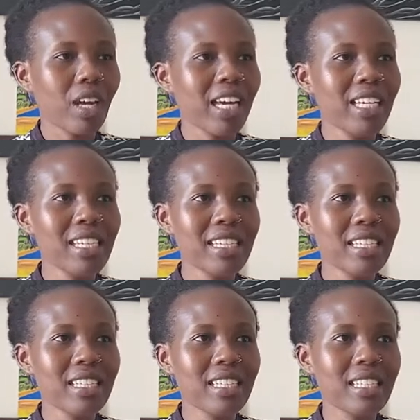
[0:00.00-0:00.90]

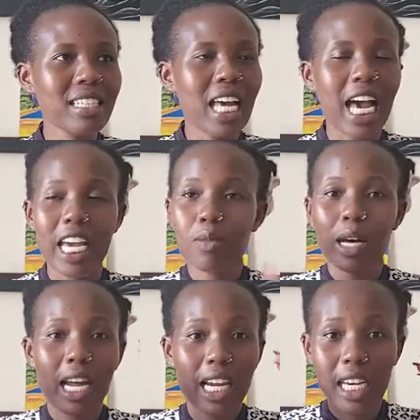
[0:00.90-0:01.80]
And
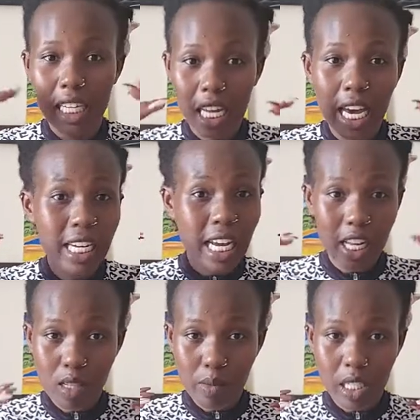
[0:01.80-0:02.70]
luckily I had a
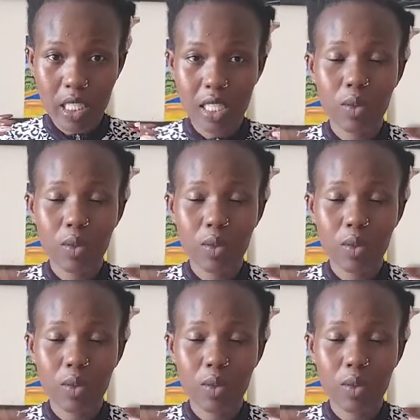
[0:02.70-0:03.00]
helmet.